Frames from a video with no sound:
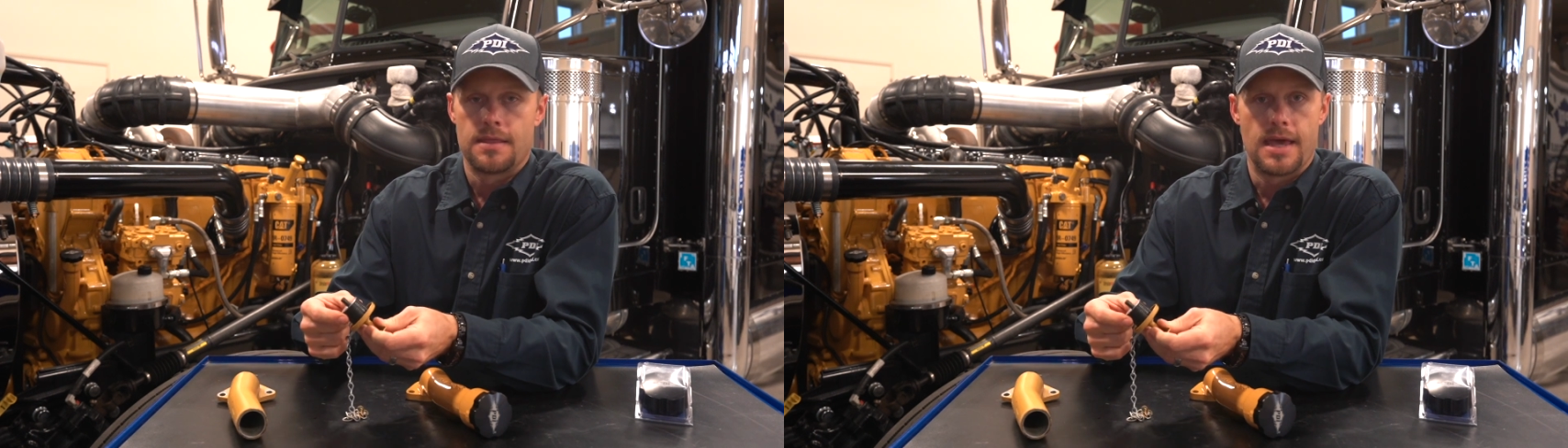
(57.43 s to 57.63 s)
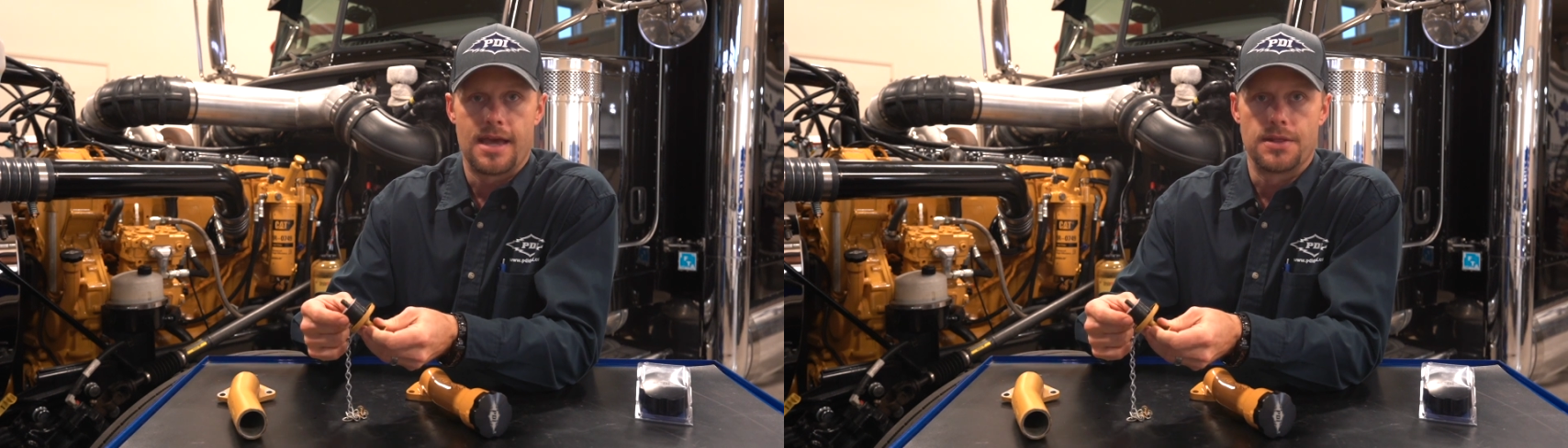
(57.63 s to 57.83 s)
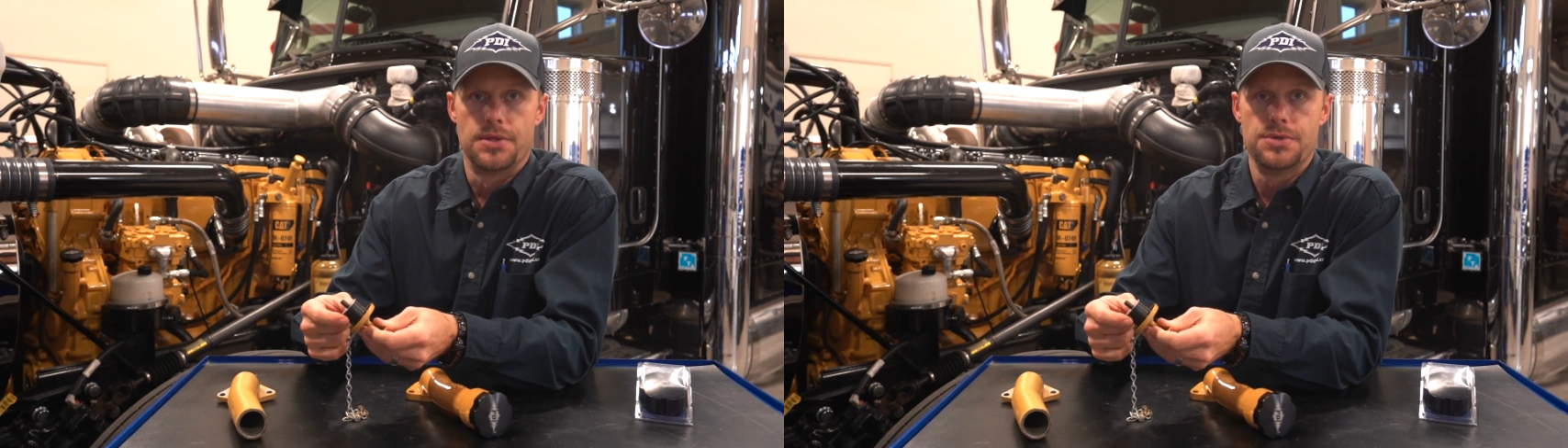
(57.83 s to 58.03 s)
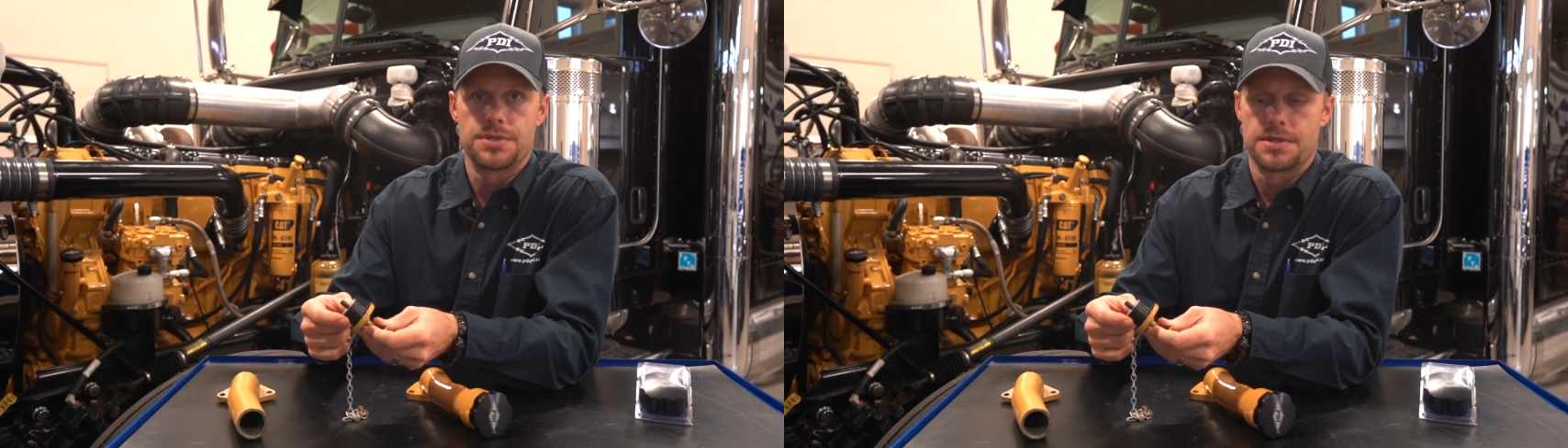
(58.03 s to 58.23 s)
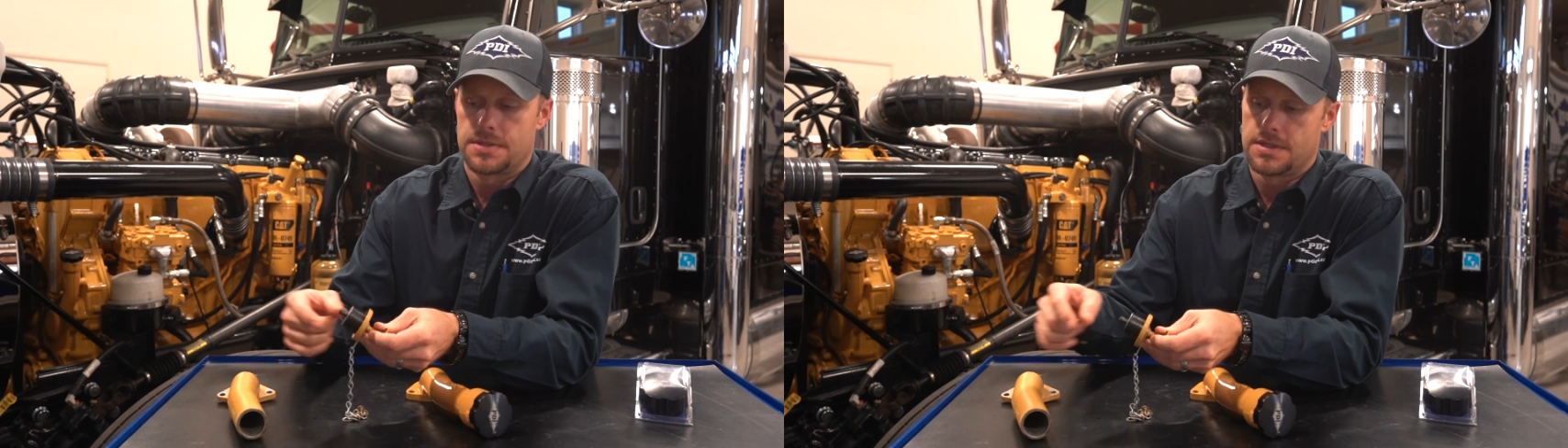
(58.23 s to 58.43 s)
that
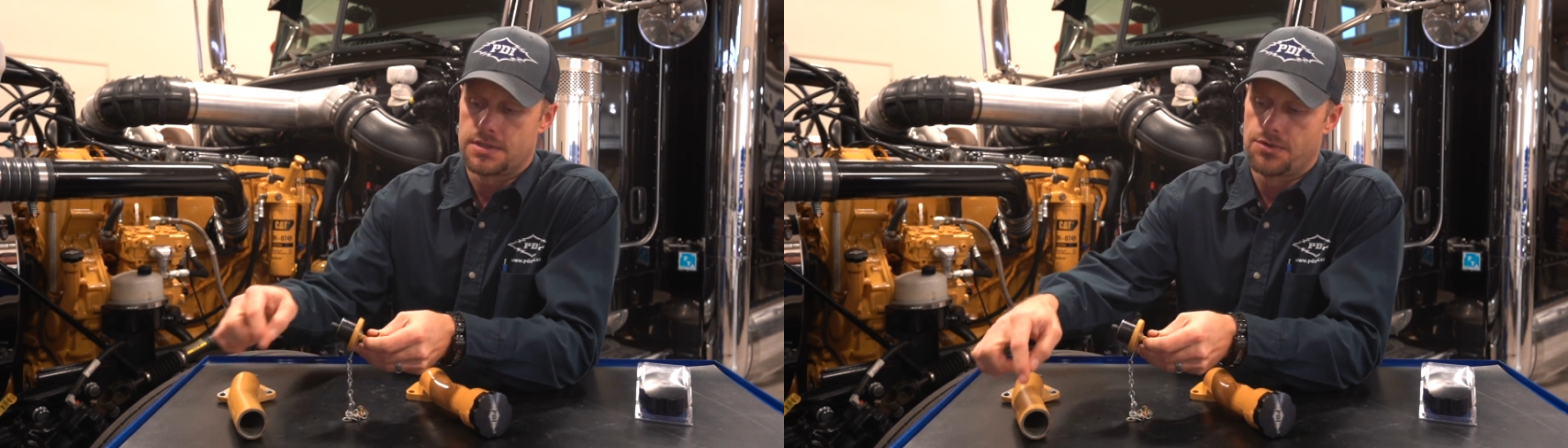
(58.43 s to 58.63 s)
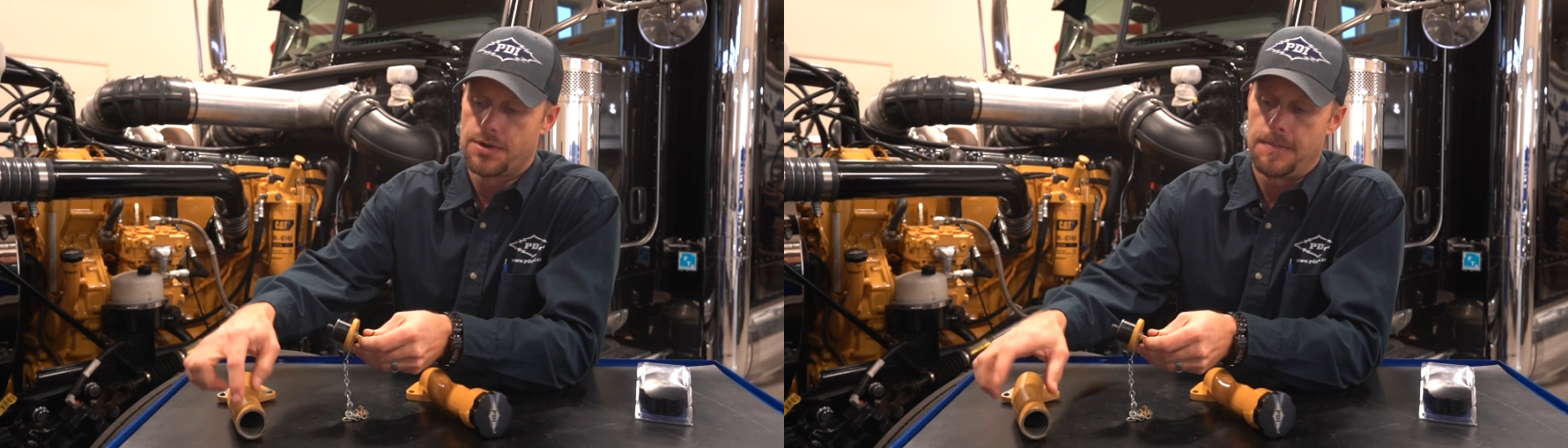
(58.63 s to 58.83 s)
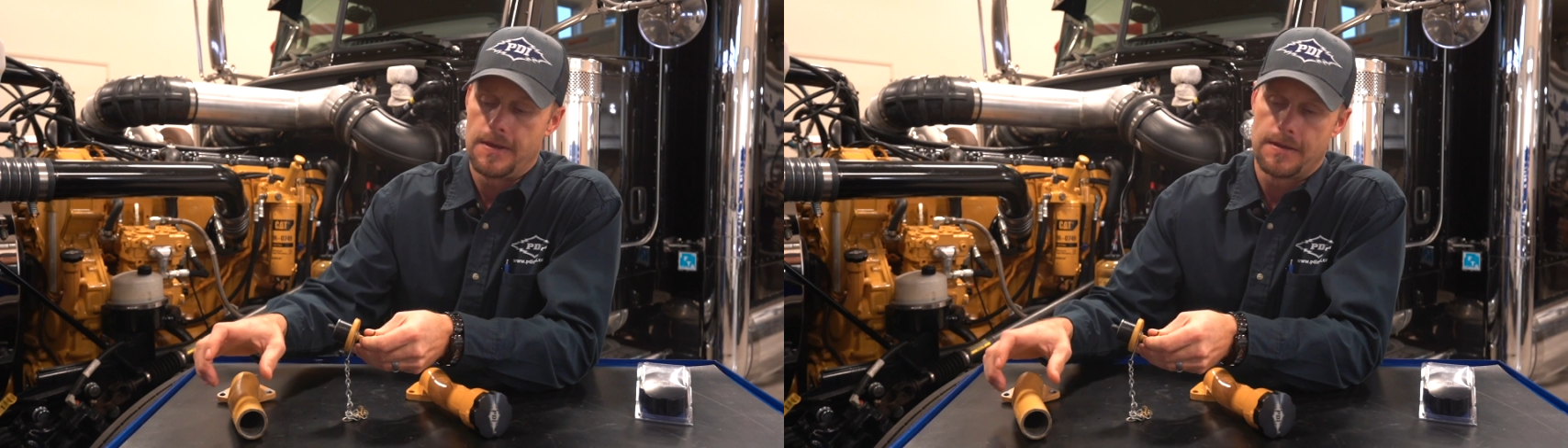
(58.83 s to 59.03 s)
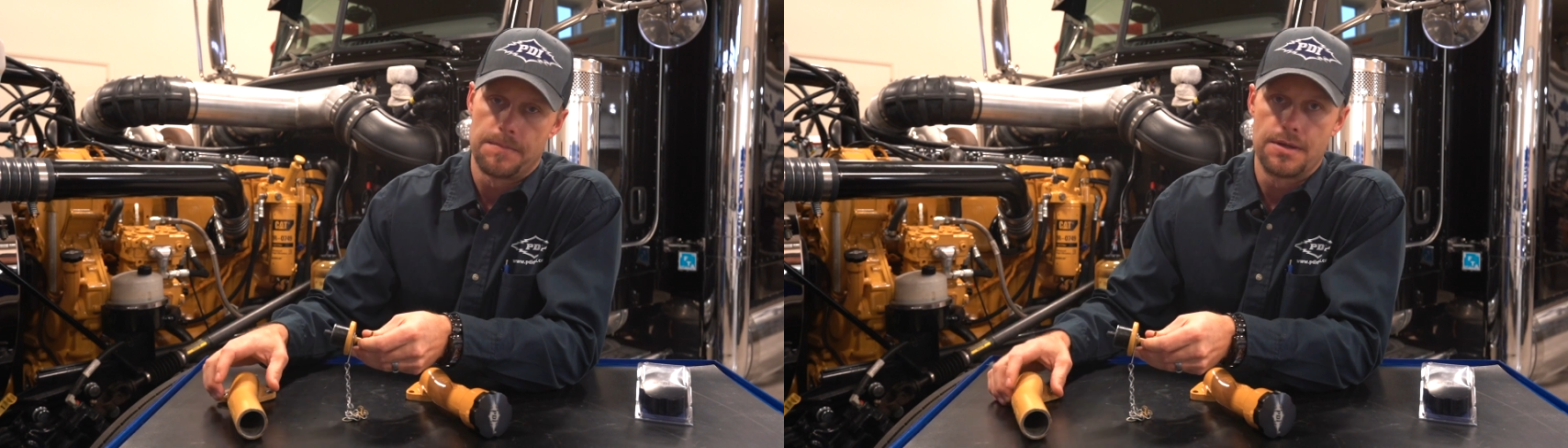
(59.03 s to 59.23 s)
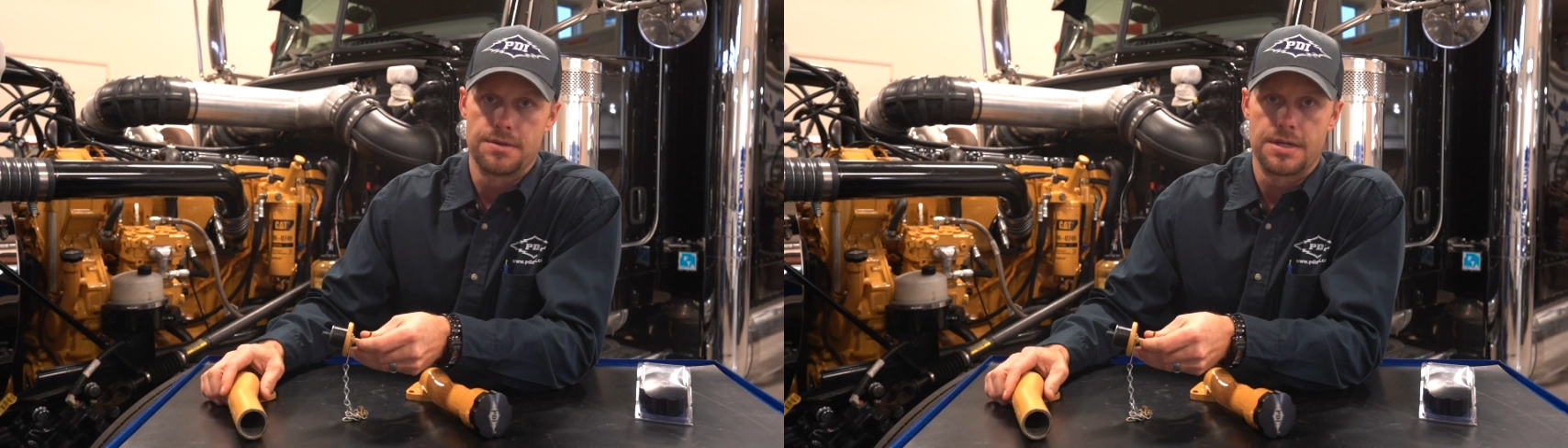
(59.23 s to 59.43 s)
loses its gripping
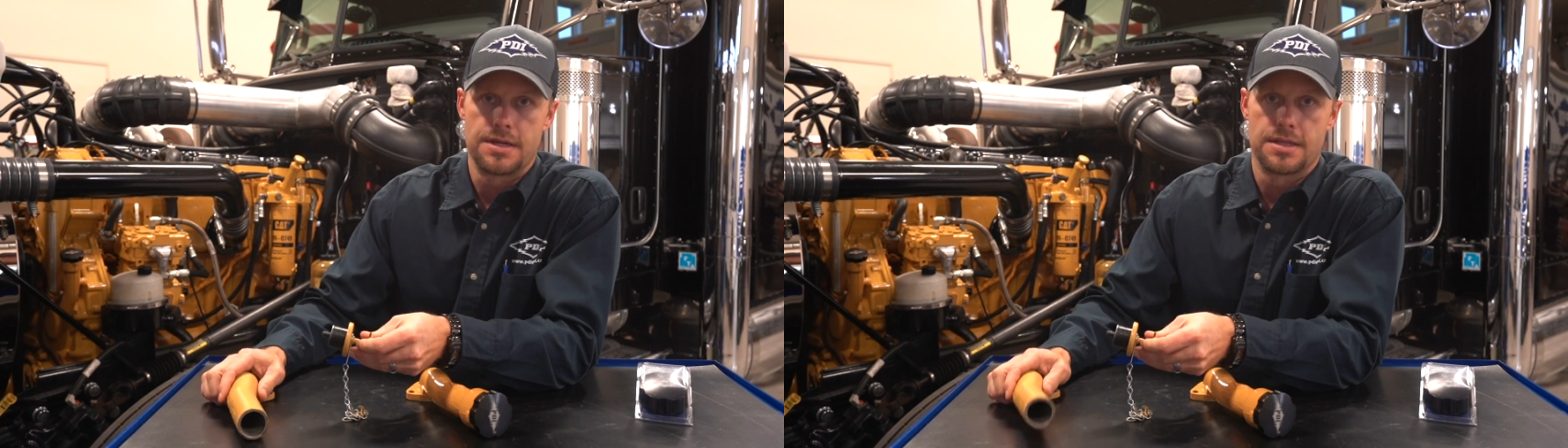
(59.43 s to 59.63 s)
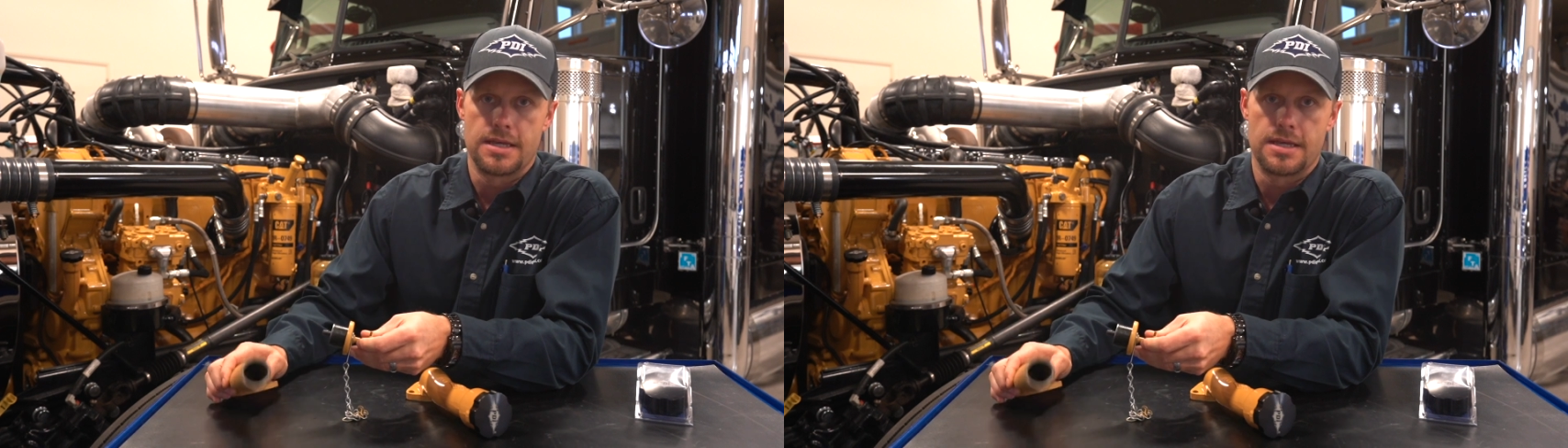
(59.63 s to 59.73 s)
ability on